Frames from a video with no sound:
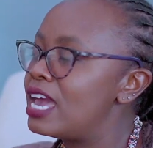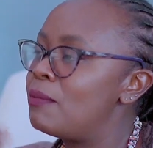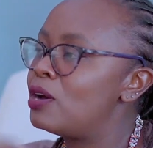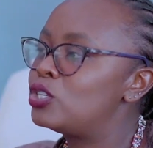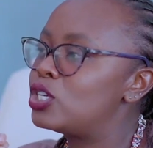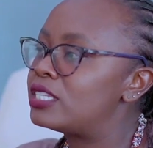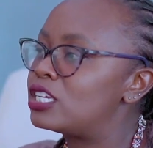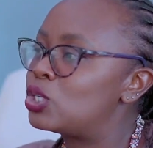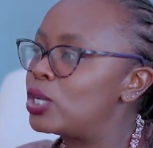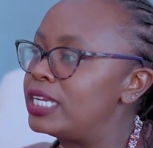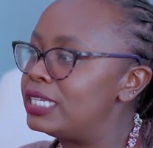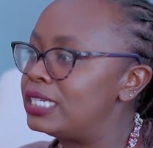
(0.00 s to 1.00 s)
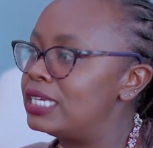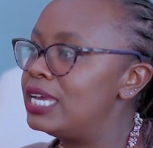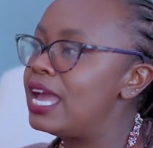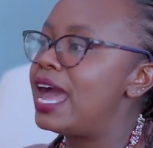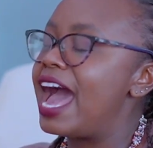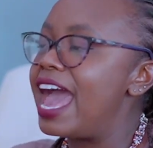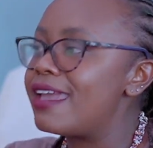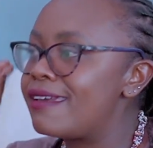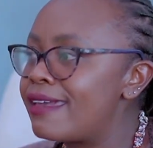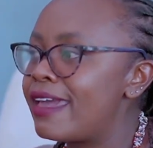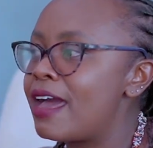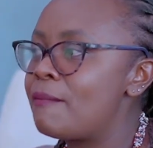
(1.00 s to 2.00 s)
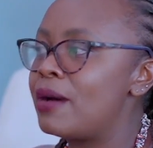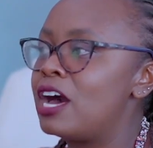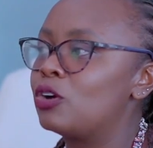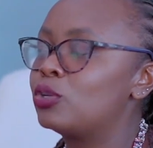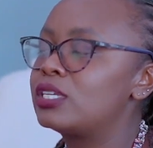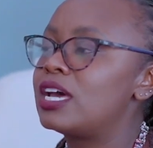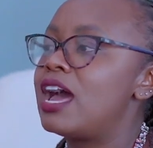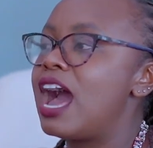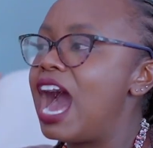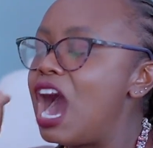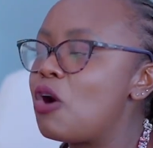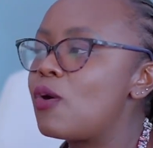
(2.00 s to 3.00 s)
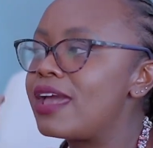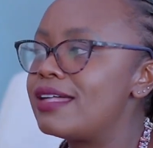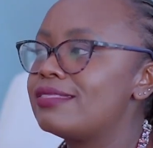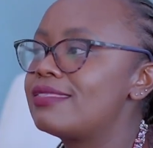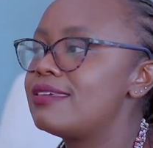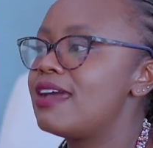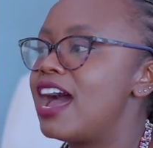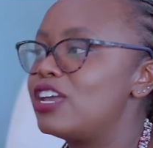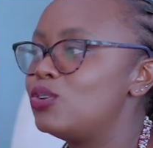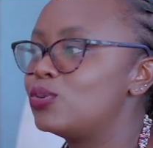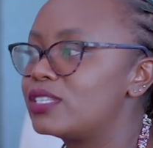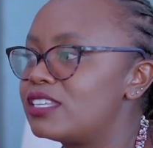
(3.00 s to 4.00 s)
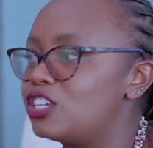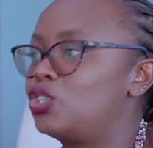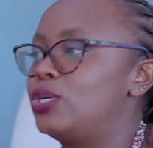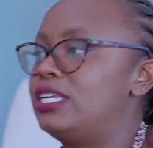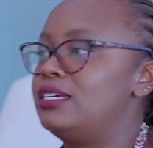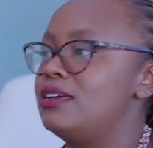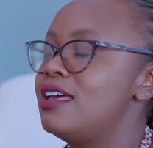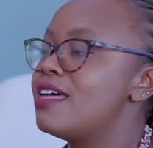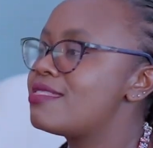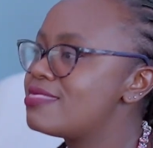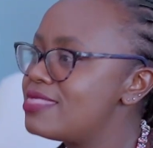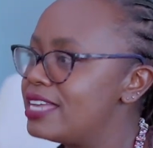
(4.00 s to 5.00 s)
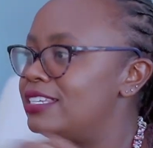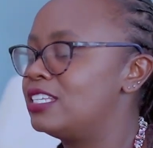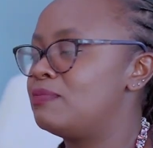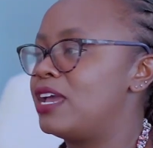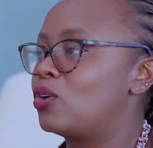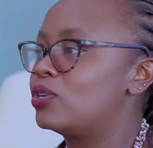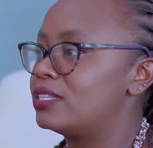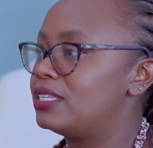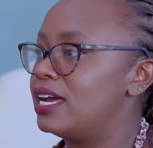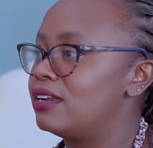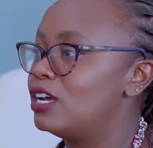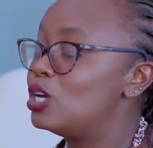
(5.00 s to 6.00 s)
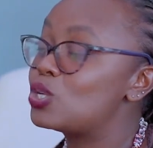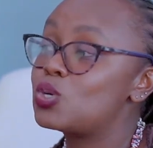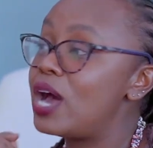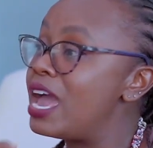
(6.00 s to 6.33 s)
care about your sexuality. I care about how healthy are you sexually. That is my concern. So